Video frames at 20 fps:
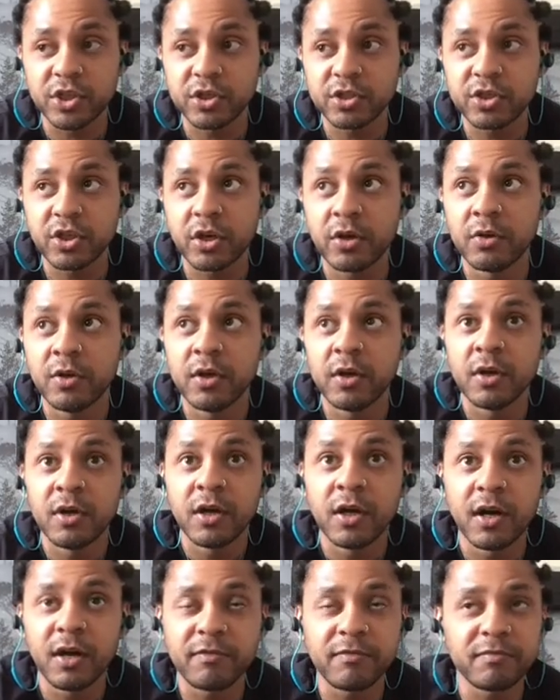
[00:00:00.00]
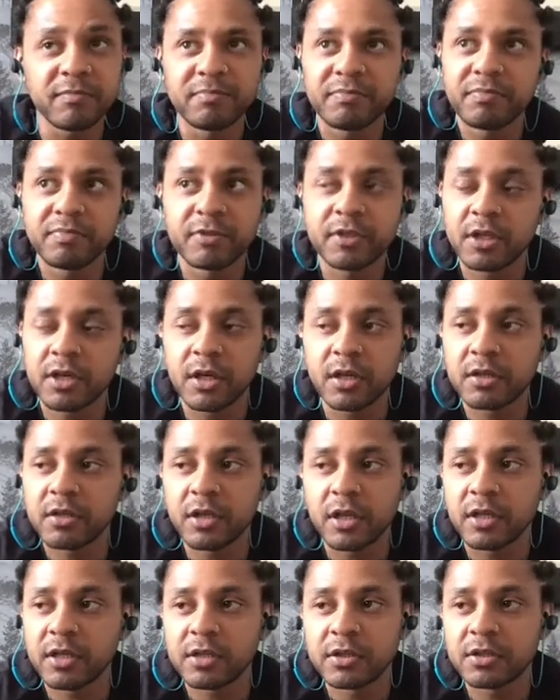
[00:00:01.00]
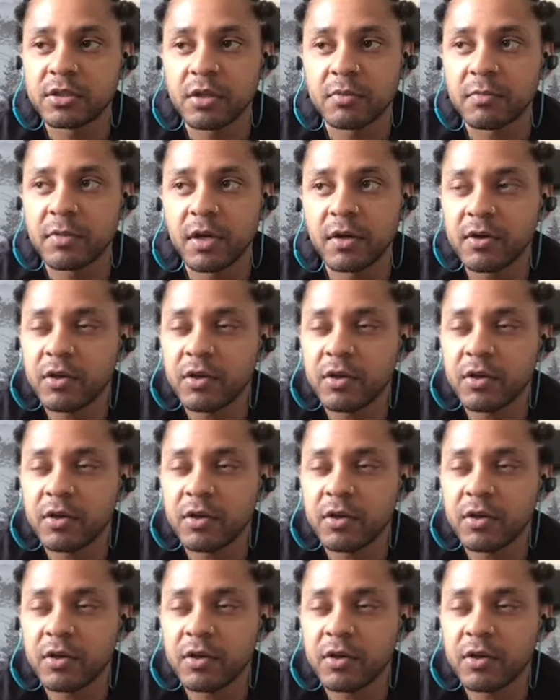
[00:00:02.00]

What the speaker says: So I've done this so many,